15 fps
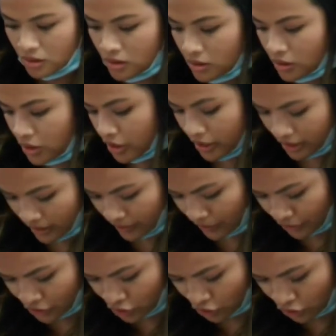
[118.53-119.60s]
Good. Number
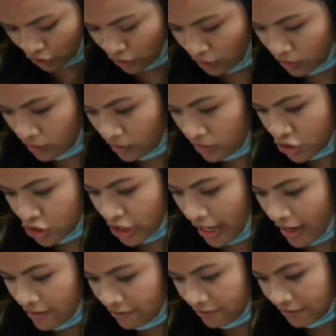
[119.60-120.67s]
2, chafe.